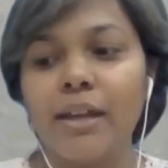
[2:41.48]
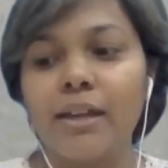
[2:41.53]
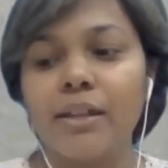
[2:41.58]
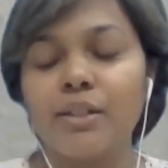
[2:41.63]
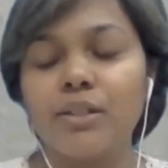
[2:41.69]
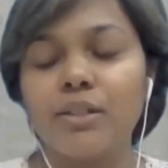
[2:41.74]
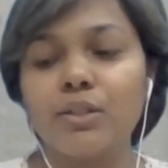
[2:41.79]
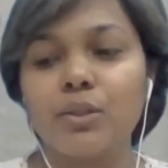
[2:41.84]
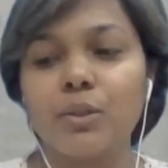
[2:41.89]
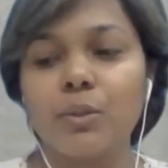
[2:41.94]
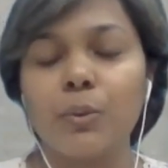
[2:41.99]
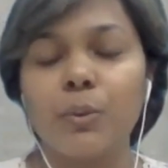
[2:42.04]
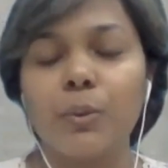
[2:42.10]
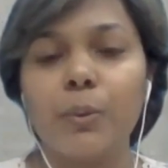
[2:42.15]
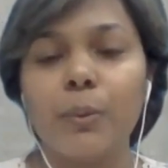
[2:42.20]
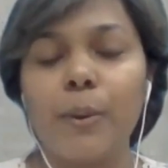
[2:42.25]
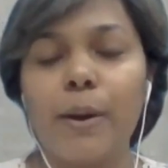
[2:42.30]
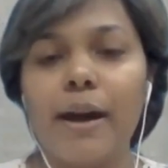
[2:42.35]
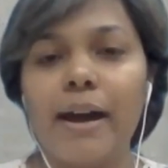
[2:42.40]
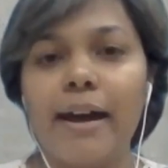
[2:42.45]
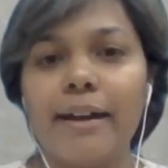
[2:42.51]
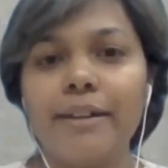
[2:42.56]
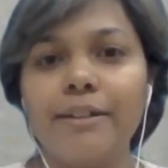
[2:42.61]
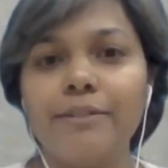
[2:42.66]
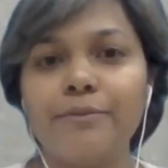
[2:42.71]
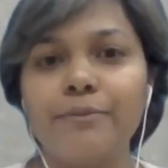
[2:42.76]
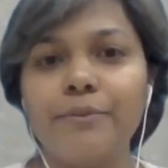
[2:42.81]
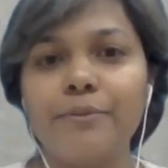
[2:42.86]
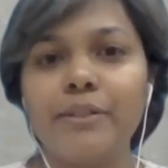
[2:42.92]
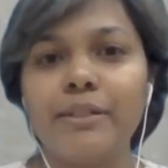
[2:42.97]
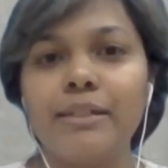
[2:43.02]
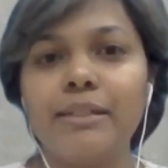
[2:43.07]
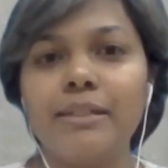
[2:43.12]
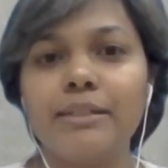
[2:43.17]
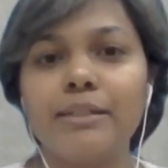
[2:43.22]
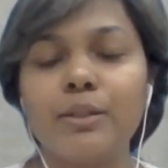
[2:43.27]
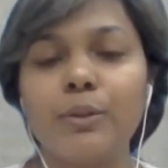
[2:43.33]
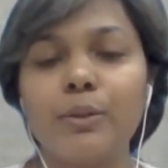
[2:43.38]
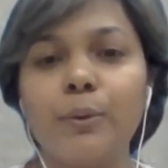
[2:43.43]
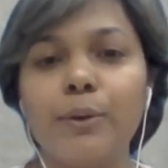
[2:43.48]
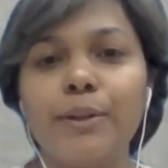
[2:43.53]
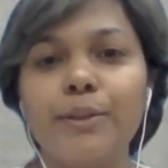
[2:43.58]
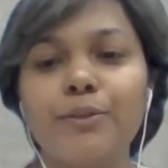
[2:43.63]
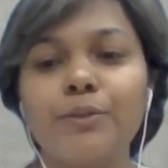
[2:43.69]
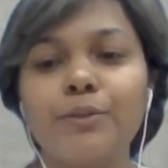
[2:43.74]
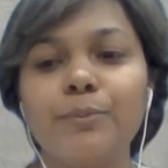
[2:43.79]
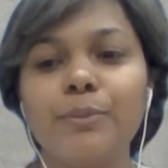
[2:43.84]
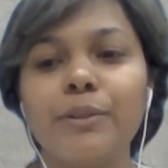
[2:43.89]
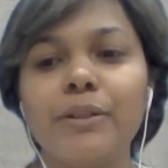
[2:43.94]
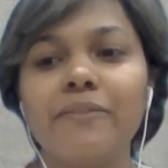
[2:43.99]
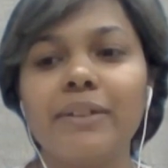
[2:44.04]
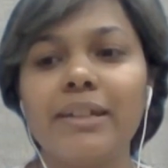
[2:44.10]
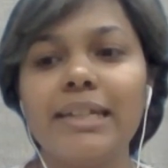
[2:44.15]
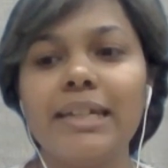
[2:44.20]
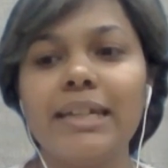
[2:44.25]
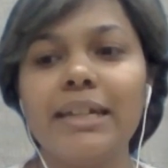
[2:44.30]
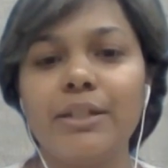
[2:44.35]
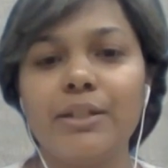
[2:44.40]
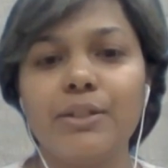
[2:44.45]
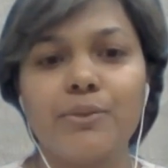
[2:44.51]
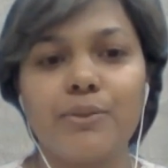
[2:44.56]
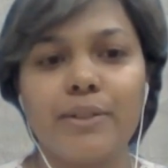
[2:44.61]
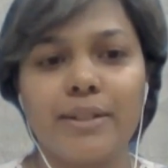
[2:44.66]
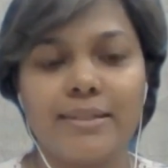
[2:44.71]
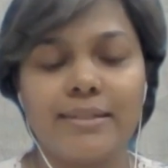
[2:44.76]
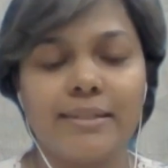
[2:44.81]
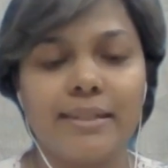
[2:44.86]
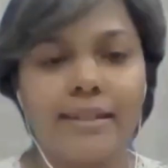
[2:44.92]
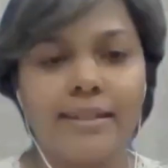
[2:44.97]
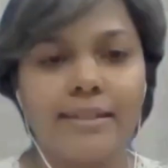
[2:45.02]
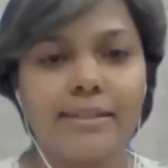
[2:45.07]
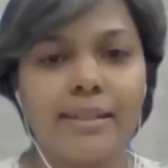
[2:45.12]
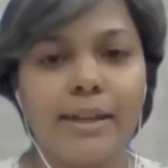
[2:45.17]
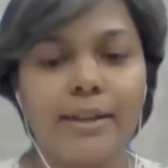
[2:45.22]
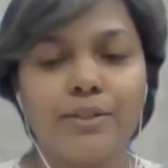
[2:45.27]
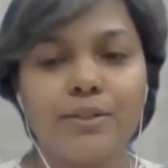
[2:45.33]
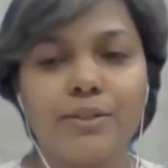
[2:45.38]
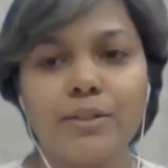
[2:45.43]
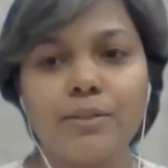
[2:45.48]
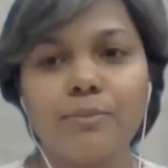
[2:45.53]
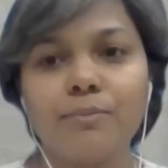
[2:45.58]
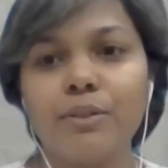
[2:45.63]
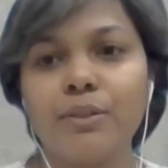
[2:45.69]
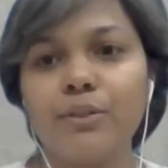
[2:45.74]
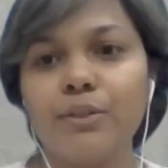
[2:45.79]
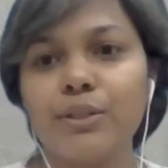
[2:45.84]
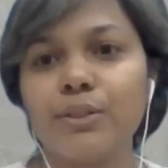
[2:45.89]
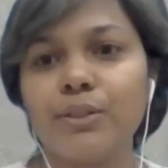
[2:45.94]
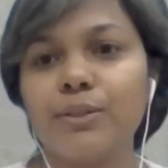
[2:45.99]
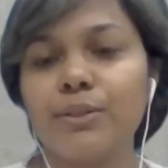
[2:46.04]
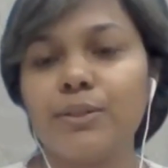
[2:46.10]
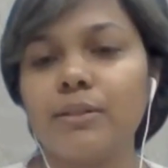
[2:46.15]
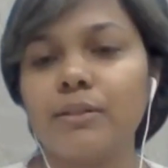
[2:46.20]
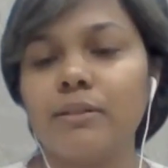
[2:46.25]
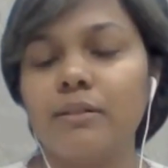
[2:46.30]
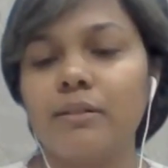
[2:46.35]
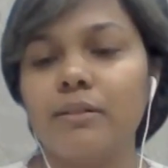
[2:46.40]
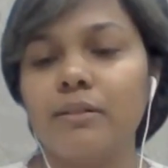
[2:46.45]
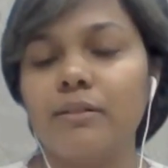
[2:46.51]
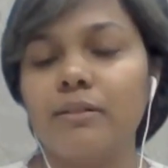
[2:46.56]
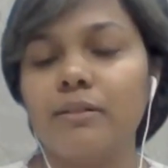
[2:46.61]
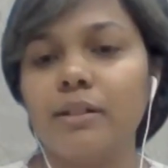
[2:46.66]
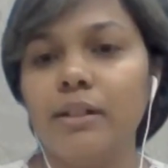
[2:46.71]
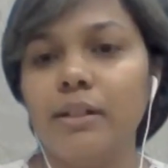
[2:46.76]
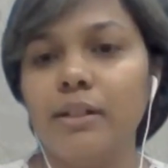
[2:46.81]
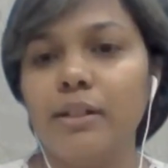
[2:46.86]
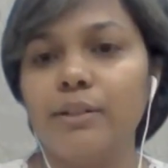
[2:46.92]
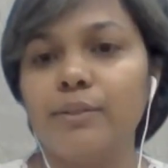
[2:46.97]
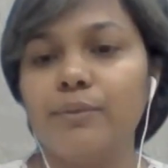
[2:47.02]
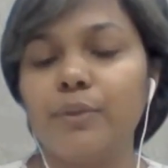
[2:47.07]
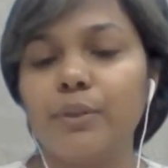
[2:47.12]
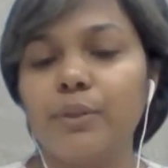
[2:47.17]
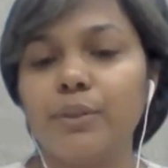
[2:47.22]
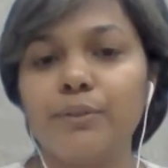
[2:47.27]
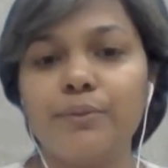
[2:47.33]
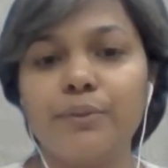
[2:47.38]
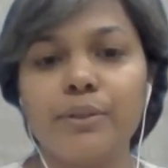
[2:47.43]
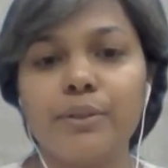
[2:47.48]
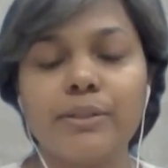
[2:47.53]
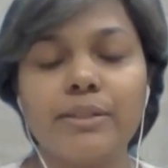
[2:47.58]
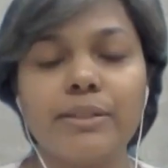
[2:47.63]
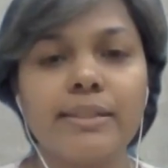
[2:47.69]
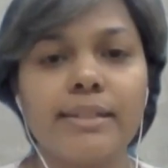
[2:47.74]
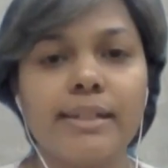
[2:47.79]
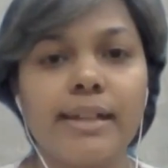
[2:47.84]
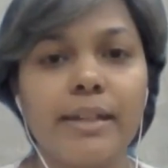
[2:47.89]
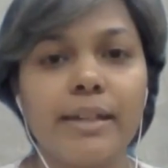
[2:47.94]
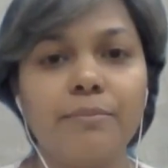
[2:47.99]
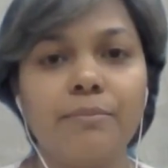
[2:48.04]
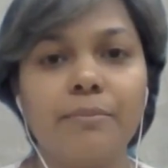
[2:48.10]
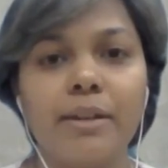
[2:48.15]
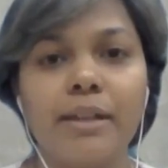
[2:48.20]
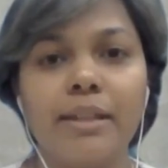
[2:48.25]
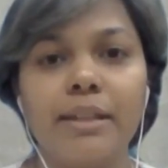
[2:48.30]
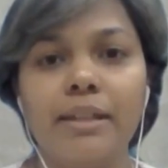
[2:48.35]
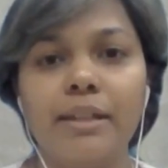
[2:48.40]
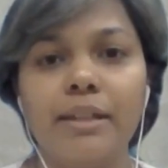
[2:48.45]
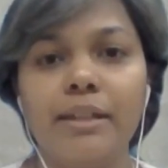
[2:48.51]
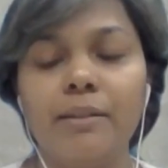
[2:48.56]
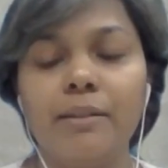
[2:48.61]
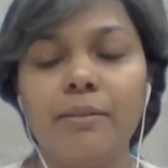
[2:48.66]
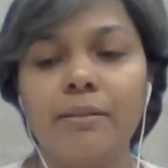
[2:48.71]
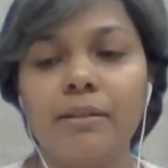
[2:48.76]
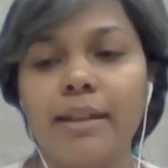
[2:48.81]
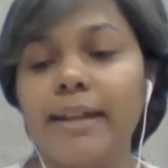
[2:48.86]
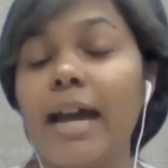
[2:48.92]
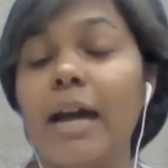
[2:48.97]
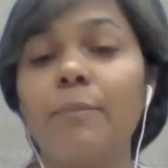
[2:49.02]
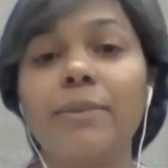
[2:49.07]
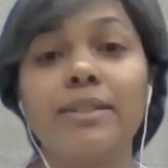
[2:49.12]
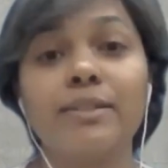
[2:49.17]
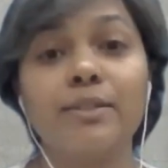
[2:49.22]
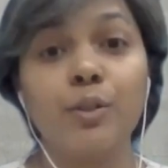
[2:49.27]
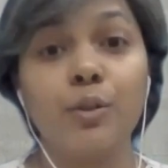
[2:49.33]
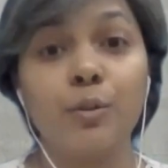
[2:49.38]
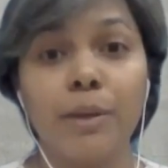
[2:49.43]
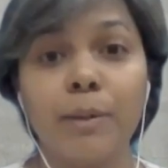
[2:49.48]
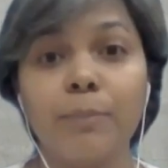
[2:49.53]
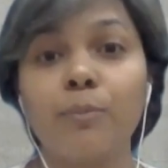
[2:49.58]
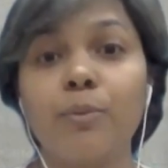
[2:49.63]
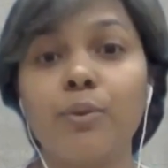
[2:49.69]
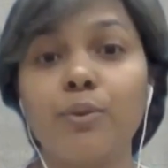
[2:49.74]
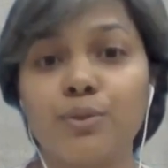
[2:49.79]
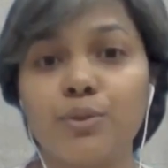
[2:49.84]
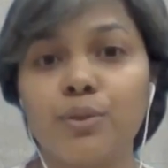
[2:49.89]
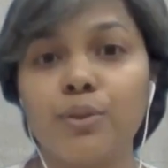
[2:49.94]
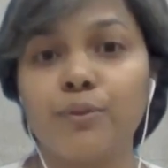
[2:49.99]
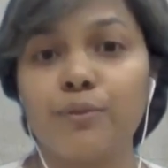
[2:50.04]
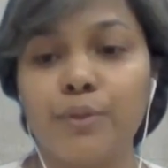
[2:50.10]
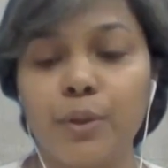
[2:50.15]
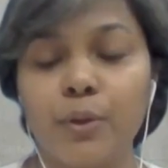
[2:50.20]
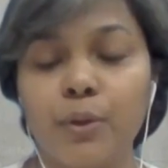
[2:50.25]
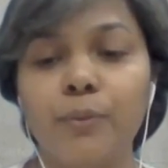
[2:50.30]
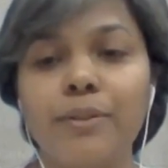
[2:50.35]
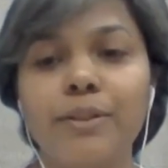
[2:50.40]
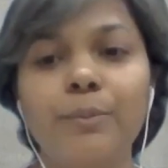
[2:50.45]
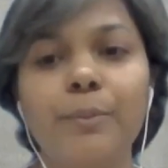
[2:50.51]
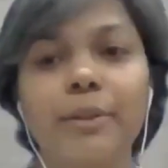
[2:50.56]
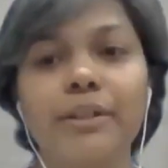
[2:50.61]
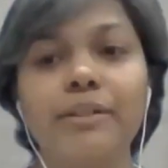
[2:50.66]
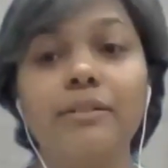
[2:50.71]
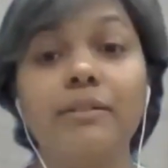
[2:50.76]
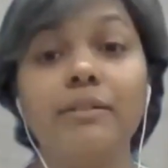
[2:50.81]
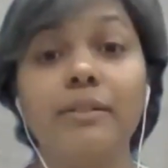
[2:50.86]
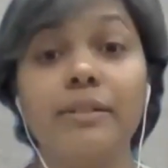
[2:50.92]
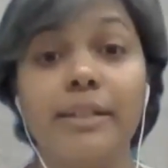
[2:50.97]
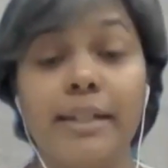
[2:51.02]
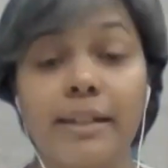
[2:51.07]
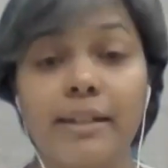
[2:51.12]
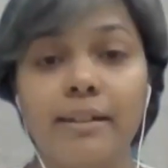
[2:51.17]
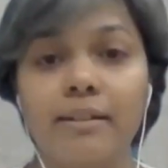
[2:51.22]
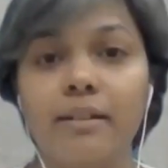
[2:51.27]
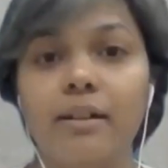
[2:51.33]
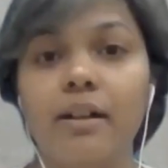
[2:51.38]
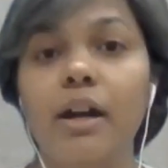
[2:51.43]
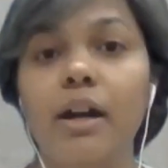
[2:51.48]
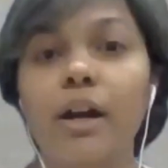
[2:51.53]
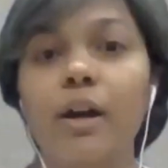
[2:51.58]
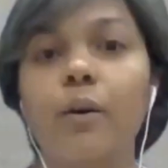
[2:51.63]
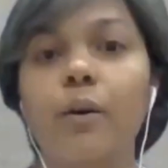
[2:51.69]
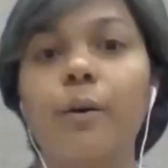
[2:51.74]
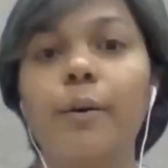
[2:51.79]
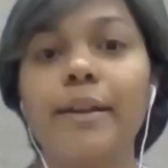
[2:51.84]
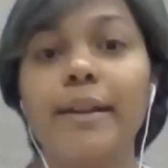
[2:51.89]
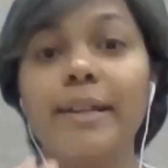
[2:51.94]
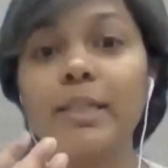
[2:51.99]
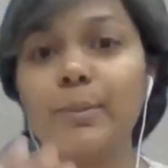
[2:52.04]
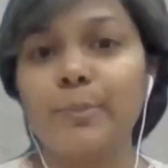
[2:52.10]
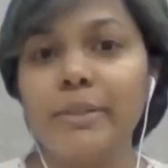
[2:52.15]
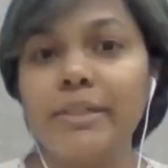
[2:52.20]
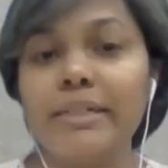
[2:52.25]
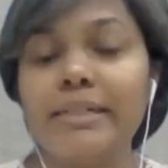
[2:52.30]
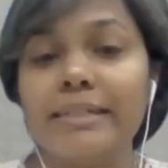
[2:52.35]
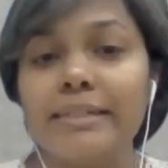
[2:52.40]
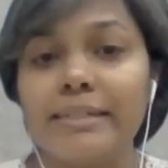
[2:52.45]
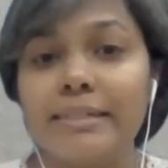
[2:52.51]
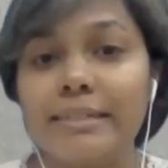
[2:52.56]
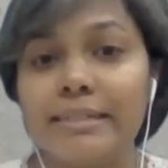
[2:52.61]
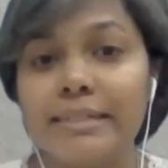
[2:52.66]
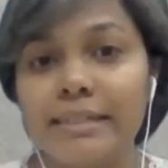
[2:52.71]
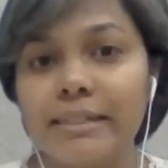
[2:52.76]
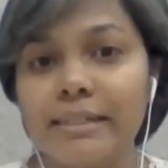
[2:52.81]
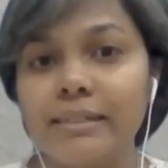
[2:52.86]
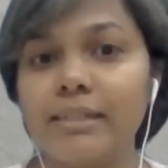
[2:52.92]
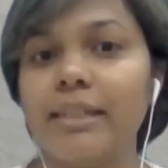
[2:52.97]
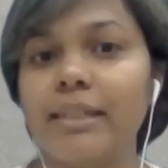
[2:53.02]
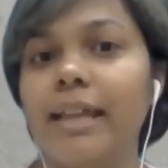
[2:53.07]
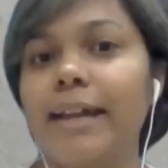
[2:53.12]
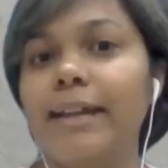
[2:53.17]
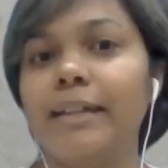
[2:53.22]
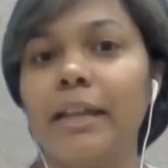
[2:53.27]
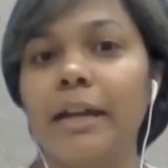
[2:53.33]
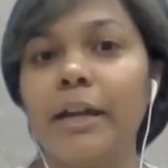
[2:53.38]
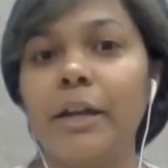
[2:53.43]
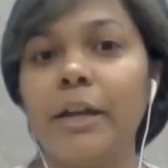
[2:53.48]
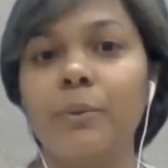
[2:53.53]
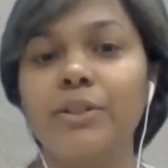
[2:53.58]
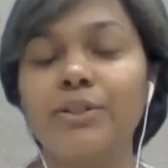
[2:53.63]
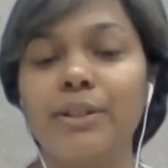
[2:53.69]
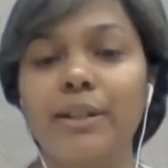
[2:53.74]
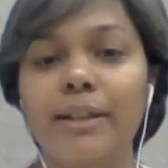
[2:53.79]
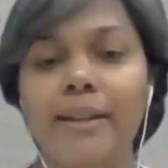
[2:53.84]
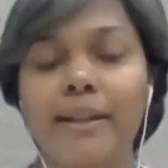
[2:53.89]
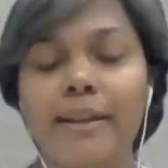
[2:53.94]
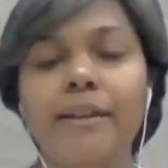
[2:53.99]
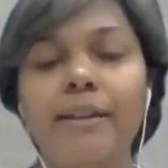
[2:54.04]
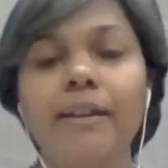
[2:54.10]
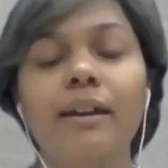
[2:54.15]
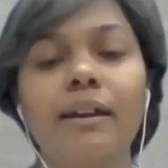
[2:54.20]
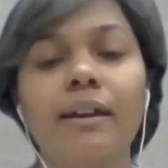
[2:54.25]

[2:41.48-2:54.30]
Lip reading: So I feel it's going to be a very interesting session because for the first time, I'm assuming most of you will be hearing or experiencing the light language healing